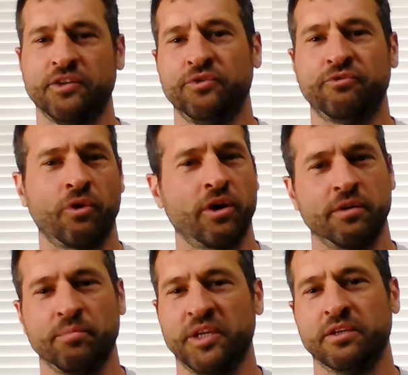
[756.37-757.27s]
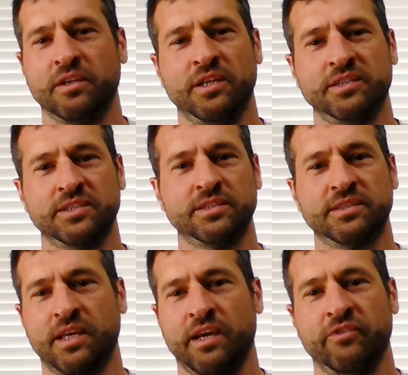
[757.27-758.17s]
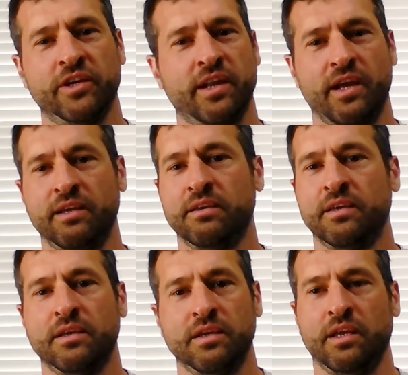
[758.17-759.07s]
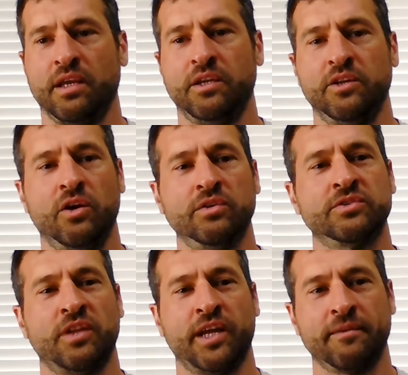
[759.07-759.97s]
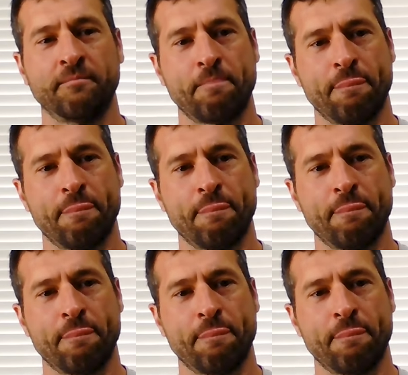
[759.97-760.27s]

I do 400 meter lunges every day. You know? So like,